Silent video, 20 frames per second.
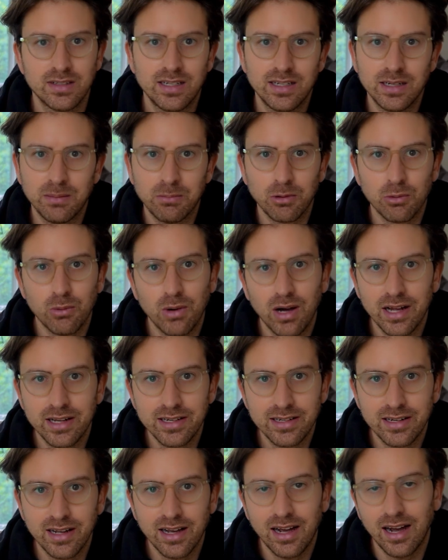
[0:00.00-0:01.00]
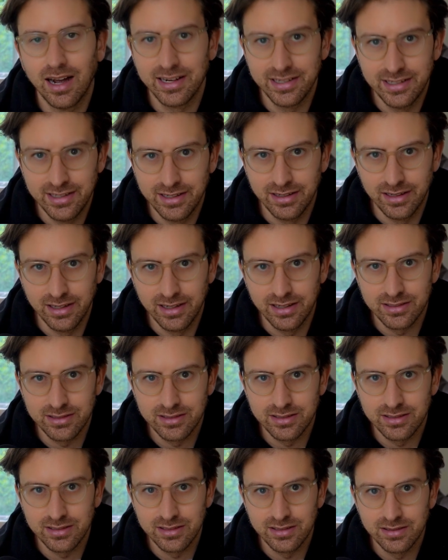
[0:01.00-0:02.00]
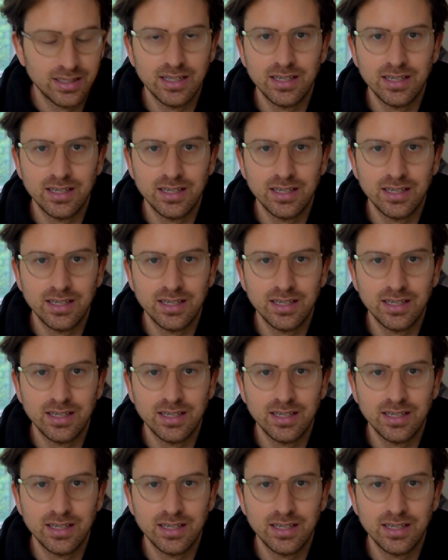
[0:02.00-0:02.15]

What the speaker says: Number 1, idea lists.